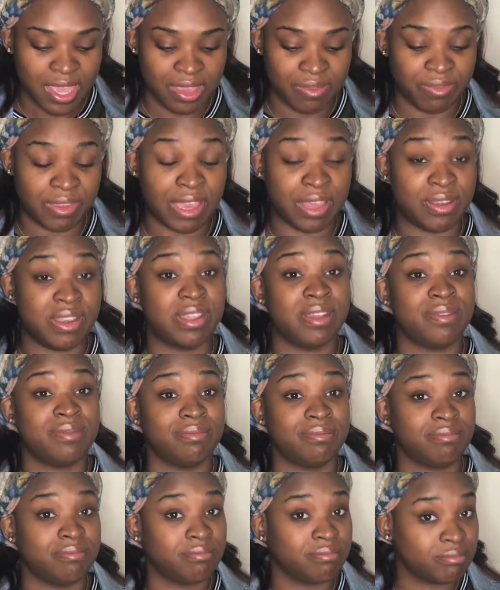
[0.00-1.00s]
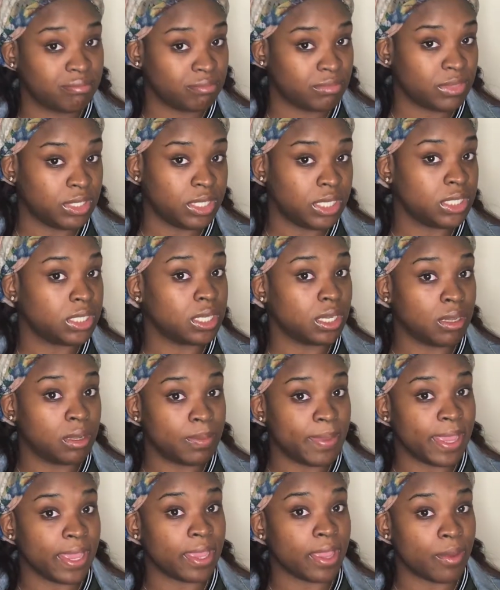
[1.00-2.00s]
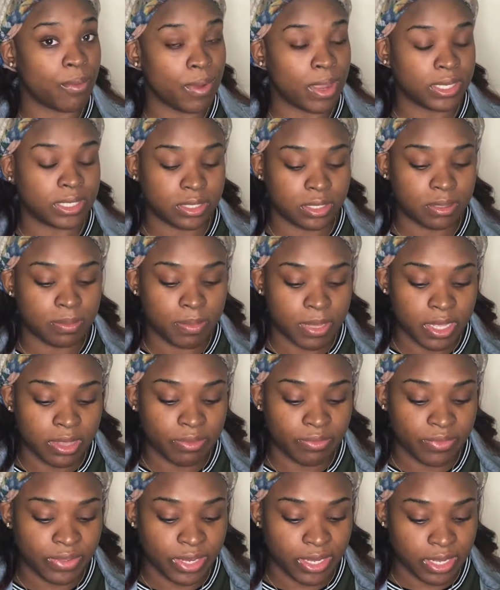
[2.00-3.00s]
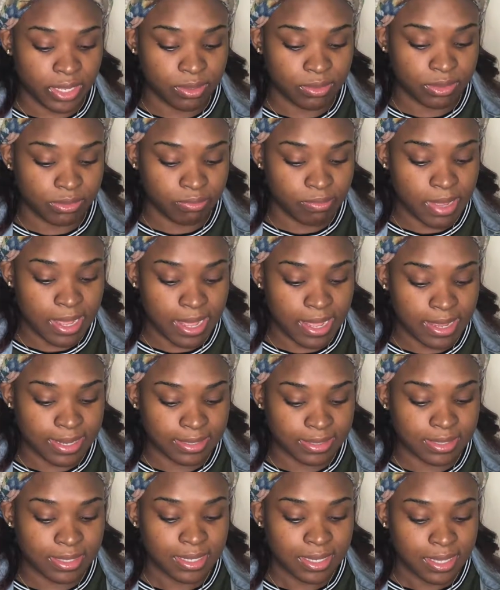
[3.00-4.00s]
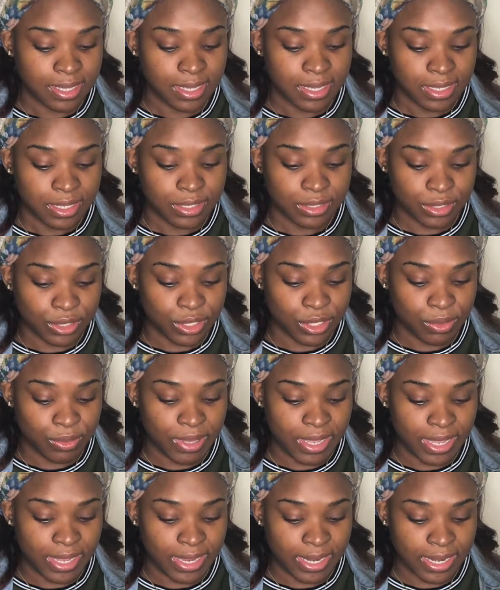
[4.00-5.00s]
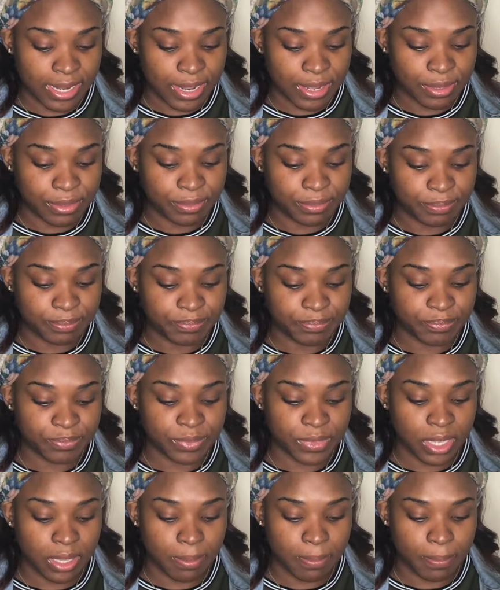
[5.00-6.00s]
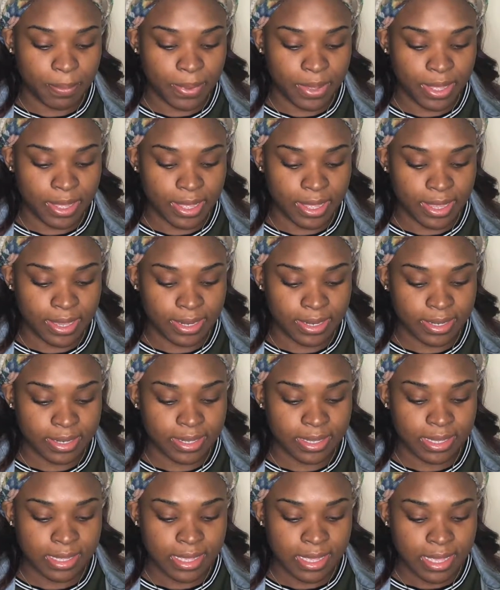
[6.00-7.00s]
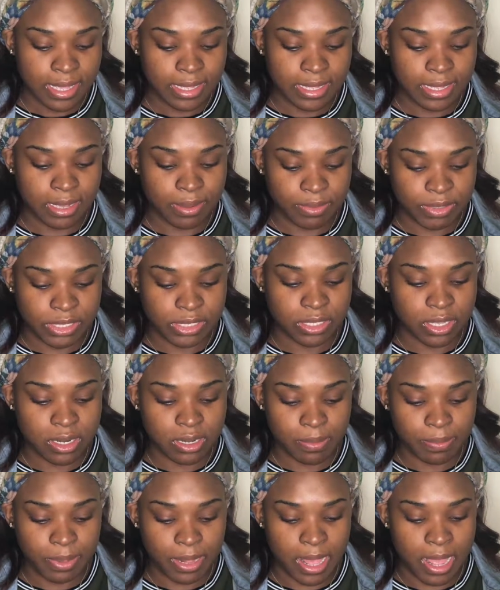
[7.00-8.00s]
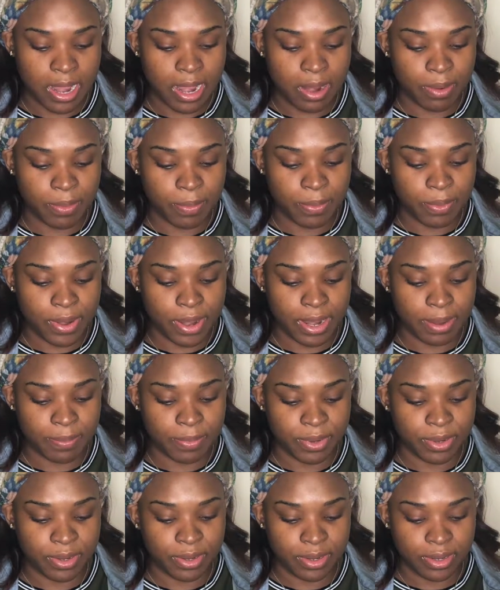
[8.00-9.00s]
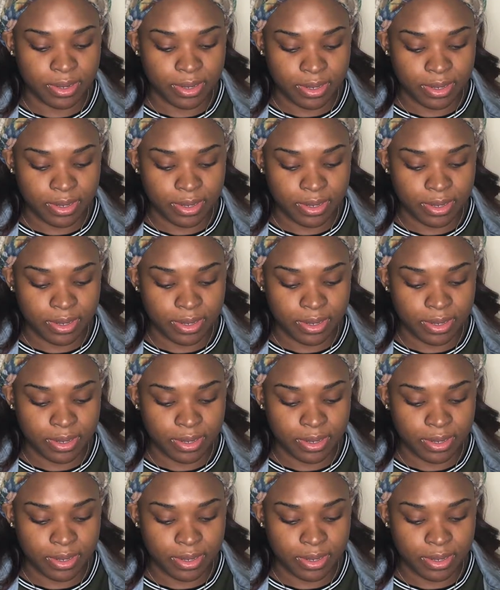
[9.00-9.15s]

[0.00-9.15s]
If y'all don't, you need to go back and watch some other videos of mine so you can know. But yeah, we're just gonna apply our primer.